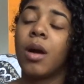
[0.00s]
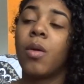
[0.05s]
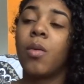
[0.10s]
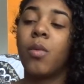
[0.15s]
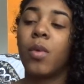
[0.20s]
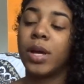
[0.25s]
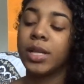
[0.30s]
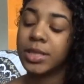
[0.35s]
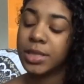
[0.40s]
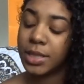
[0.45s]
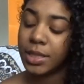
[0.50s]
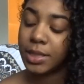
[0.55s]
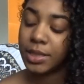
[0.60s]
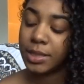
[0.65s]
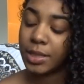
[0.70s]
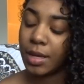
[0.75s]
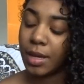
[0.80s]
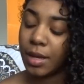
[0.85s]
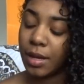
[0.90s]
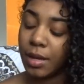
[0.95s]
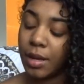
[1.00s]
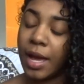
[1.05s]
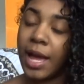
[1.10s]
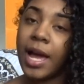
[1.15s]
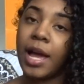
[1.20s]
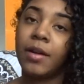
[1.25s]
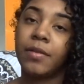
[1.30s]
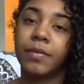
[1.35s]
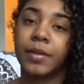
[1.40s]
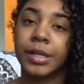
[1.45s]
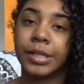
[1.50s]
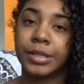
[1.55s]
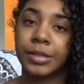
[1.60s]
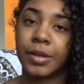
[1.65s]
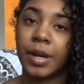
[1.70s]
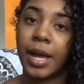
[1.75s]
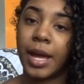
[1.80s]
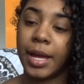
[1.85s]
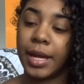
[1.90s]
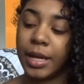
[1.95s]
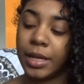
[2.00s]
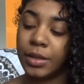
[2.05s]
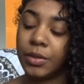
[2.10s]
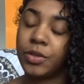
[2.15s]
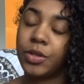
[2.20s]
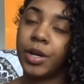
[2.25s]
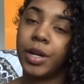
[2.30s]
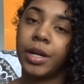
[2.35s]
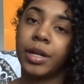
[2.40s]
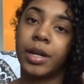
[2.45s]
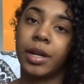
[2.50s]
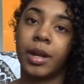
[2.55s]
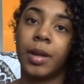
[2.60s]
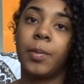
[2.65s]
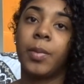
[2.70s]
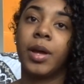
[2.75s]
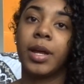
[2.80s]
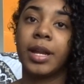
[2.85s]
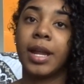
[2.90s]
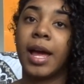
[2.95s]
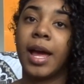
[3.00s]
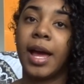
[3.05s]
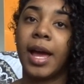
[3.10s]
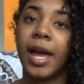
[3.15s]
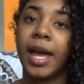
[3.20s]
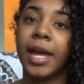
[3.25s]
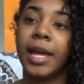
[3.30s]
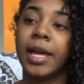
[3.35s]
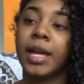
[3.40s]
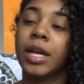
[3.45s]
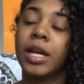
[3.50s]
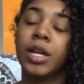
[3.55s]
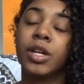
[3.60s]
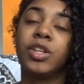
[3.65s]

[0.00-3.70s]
once it's halfway dry and you turn it up on high